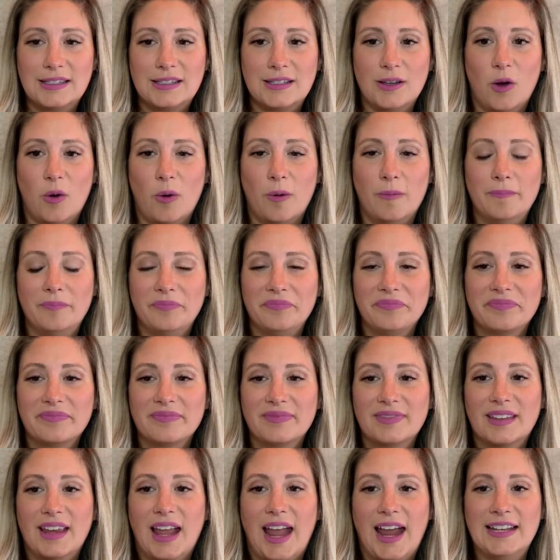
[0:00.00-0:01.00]
So
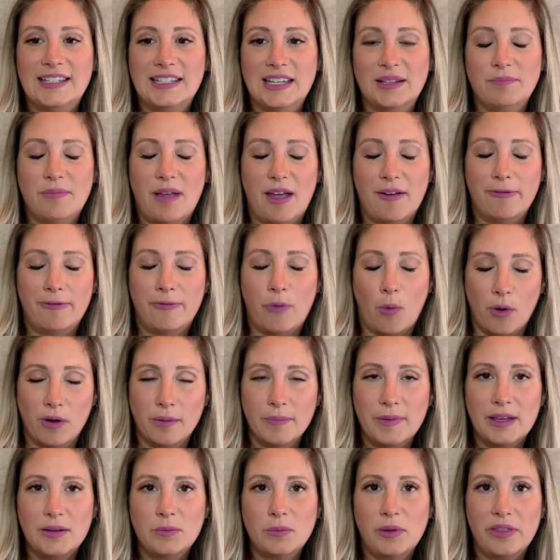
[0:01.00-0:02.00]
I did
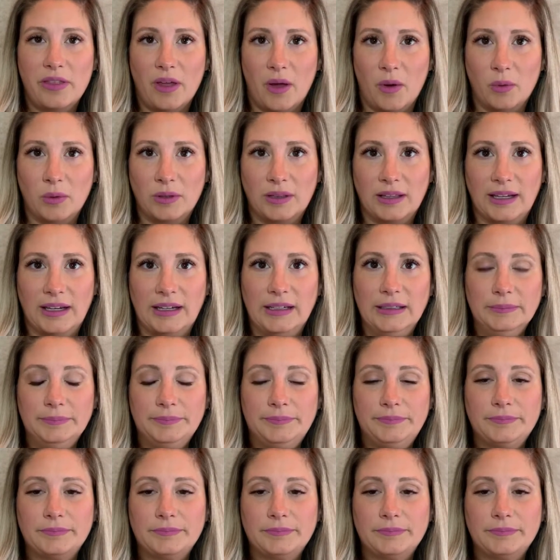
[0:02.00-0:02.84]
metformin with Oakley